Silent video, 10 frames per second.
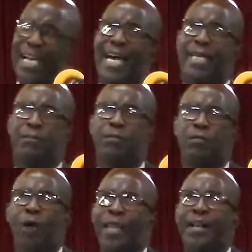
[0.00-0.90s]
the
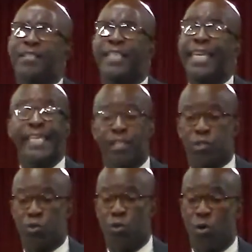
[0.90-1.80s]
time what they're saying is
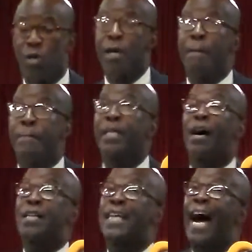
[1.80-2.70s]
so.
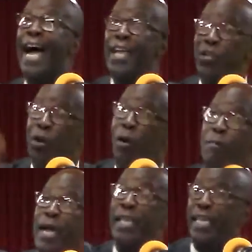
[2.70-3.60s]
Because I
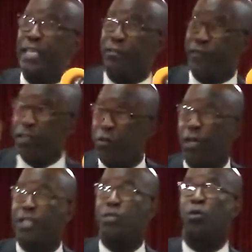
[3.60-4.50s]
know many
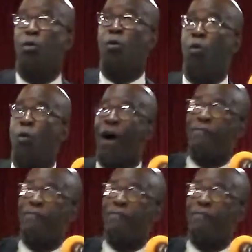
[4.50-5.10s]
individuals who